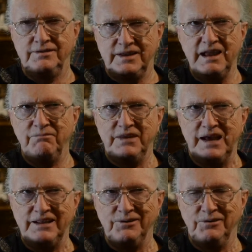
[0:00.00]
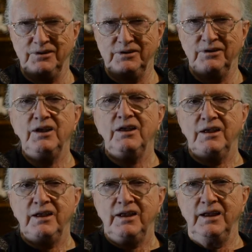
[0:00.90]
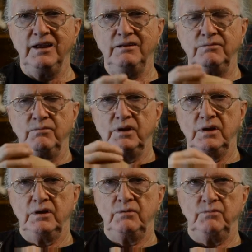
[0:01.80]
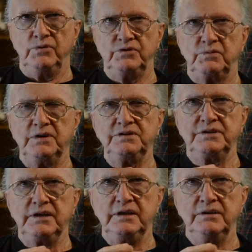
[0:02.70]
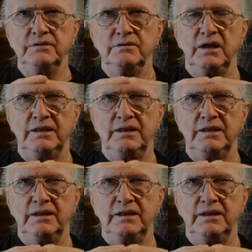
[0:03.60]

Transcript: camped out earlier. And Bruce Springsteen